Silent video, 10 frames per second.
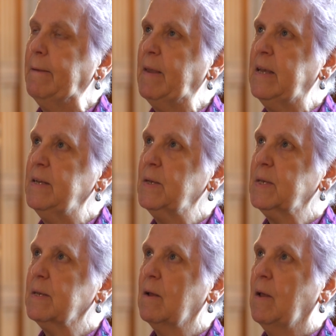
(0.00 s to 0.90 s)

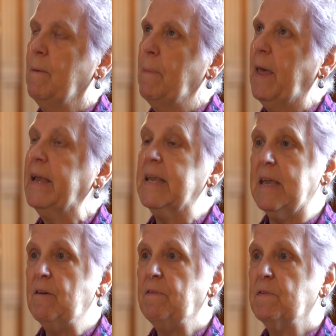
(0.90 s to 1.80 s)
is a
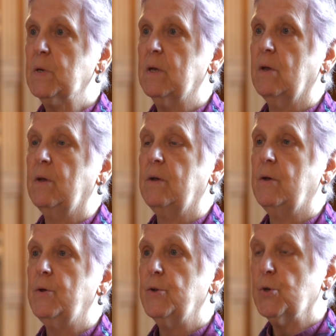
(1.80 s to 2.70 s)
gift
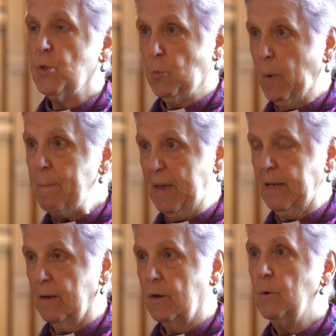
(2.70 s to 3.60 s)
to the
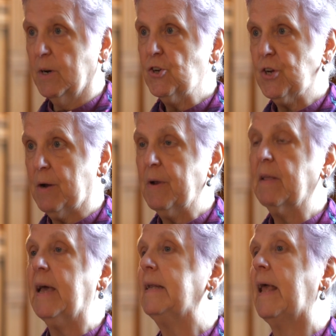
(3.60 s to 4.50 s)
women who are
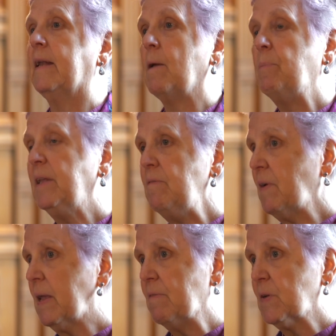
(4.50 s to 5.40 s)
sharing it, and I believe
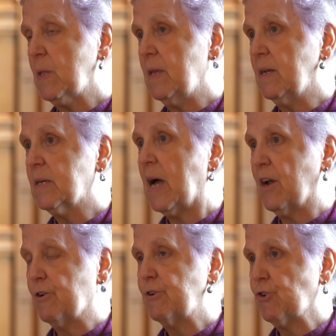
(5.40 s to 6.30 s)
a gift to the
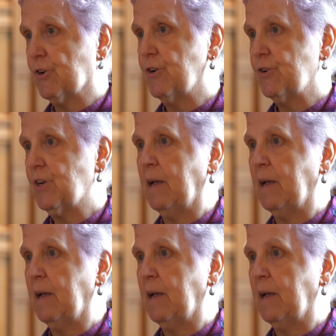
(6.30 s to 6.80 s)
entire church.